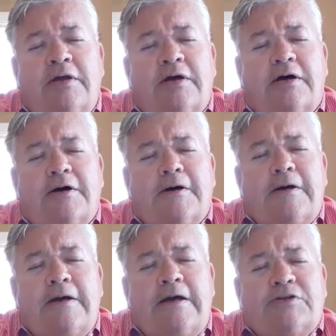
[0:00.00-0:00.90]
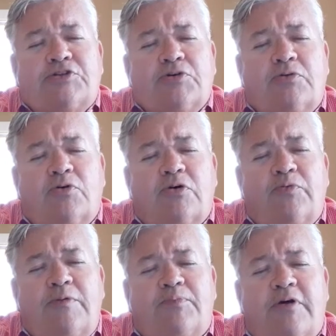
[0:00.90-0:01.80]
Uh, and so, Lord,
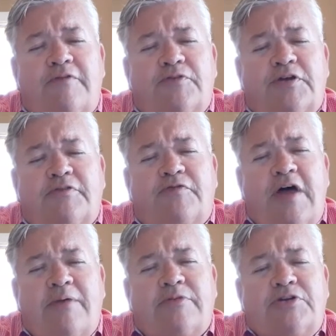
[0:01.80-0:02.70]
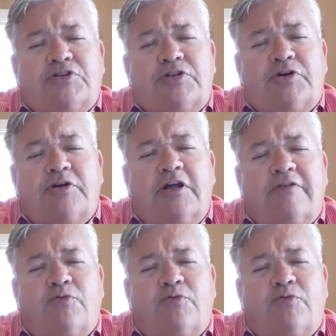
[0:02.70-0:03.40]
we pray for their families and their loved